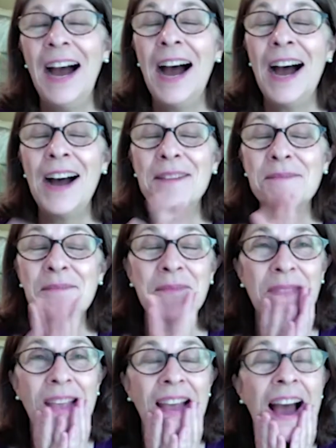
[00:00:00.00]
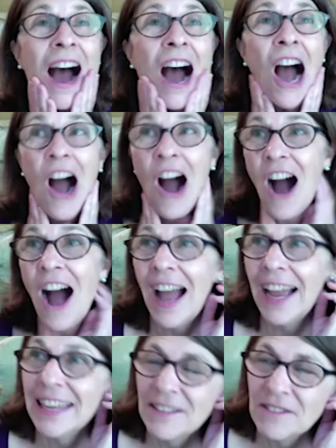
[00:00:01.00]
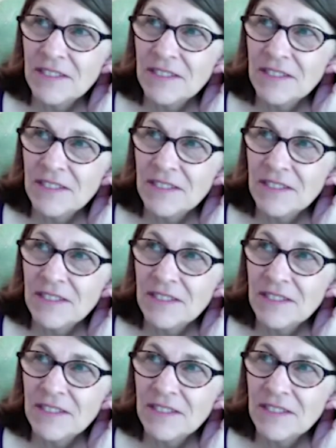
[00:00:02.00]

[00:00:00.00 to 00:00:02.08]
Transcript: Um, I